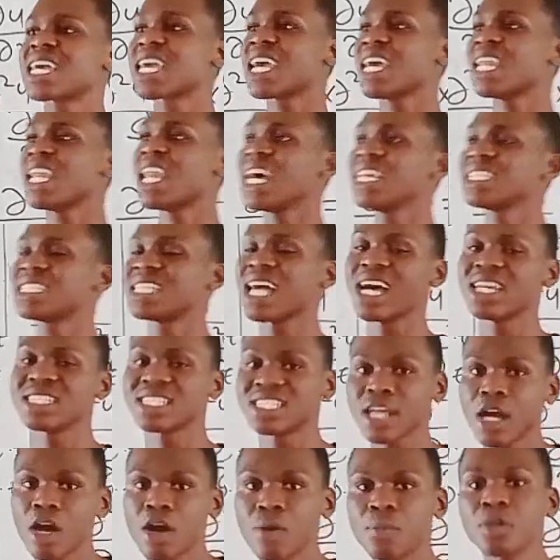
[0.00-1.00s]
k less than
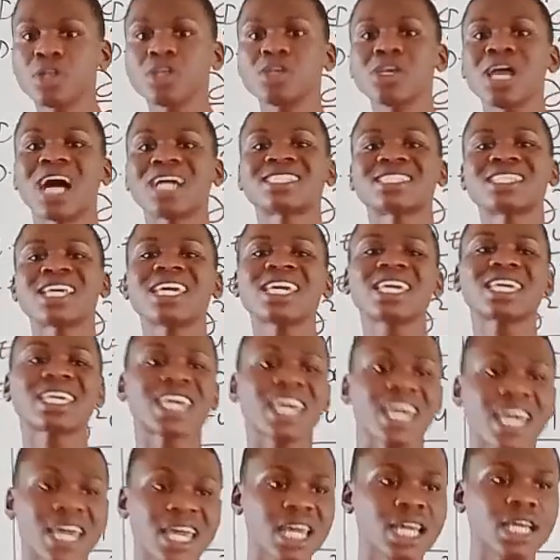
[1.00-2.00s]
0, meaning you are saying
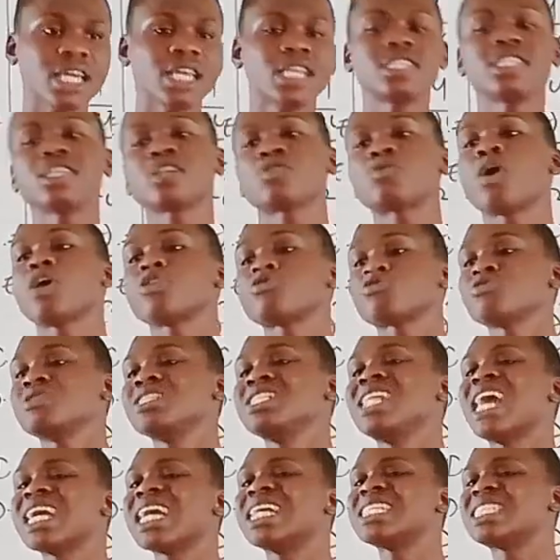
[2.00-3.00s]
k is equals to
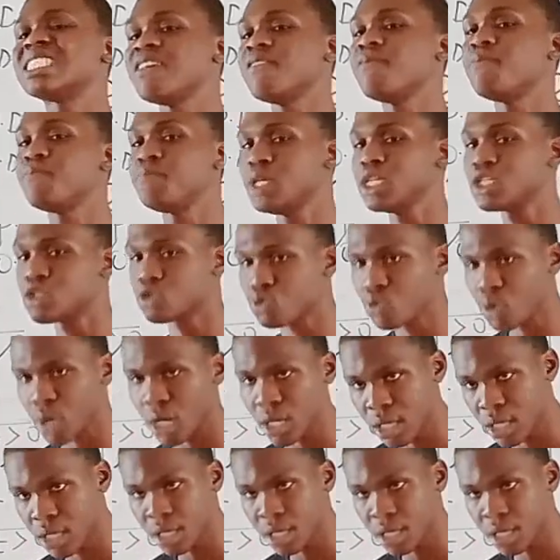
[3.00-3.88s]
negative p squared.